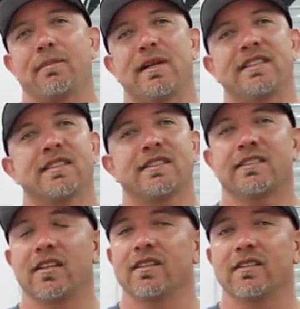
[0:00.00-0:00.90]
Basically
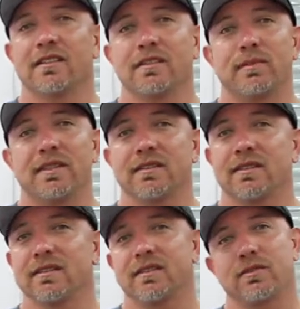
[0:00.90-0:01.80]
started this
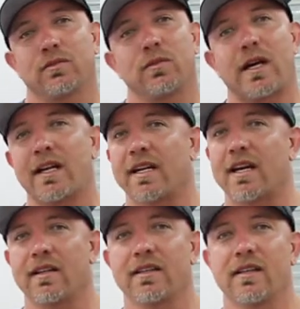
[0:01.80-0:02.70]
business right
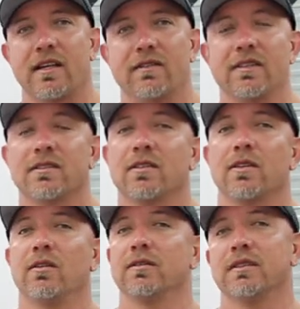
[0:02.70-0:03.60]
out of the Navy,
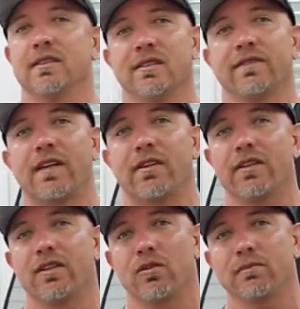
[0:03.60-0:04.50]
so this is a
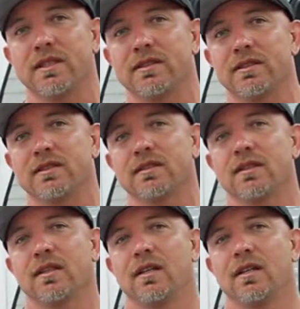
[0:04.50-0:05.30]
veteran-owned business.